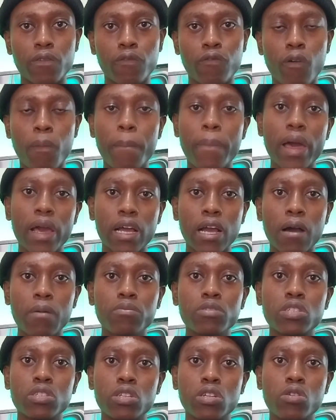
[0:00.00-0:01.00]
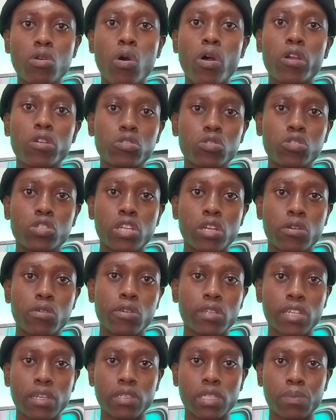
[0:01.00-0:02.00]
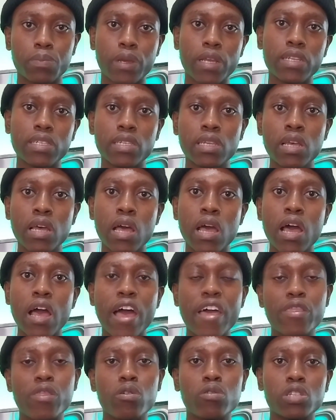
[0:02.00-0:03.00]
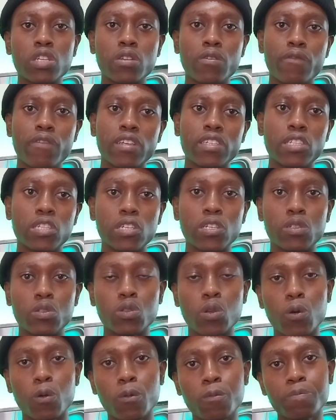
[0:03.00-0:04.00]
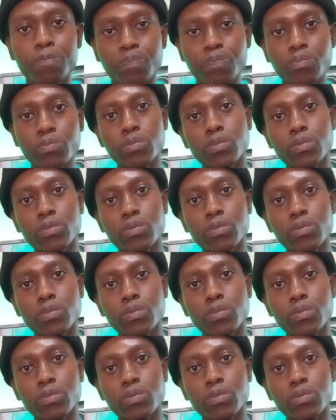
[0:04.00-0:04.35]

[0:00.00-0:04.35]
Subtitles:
for backup in order to secure some space at those universities. So